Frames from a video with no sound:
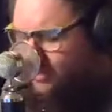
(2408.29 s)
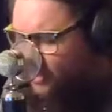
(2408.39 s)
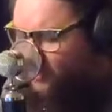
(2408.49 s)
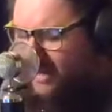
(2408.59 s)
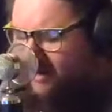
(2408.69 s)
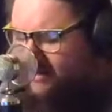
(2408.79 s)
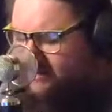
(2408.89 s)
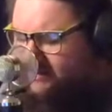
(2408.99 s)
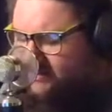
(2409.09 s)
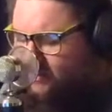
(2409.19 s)
go out
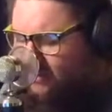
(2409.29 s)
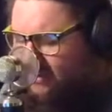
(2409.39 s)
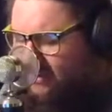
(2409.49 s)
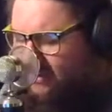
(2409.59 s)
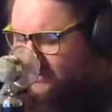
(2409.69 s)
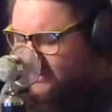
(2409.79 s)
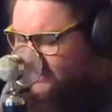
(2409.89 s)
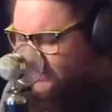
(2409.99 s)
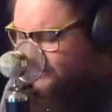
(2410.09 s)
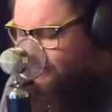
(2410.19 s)
into the world
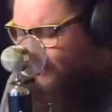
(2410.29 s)
and